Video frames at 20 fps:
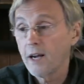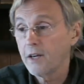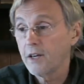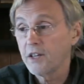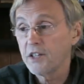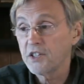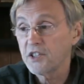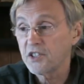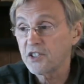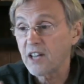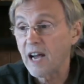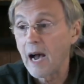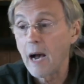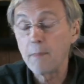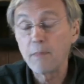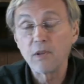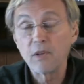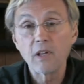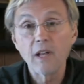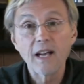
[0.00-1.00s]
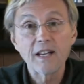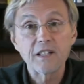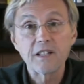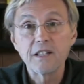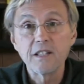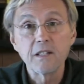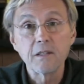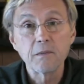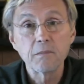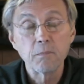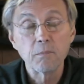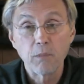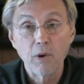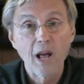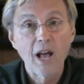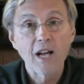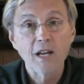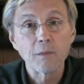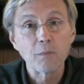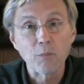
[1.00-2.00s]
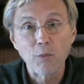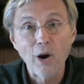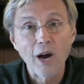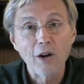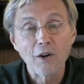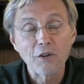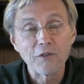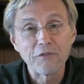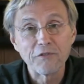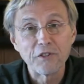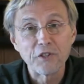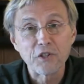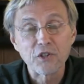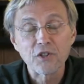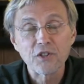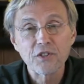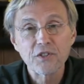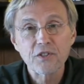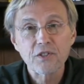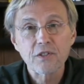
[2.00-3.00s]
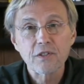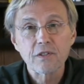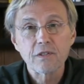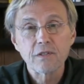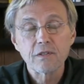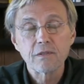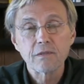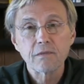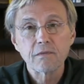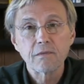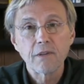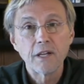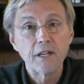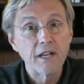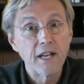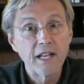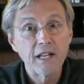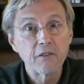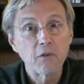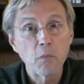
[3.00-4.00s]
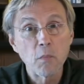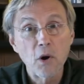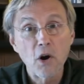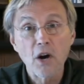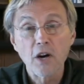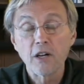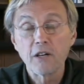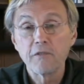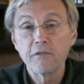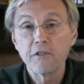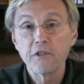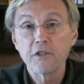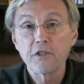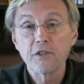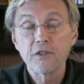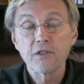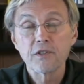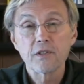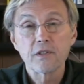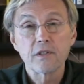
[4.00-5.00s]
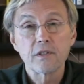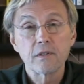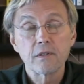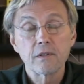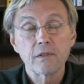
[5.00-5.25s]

not going to stop electing black and brown officials and Native American officials.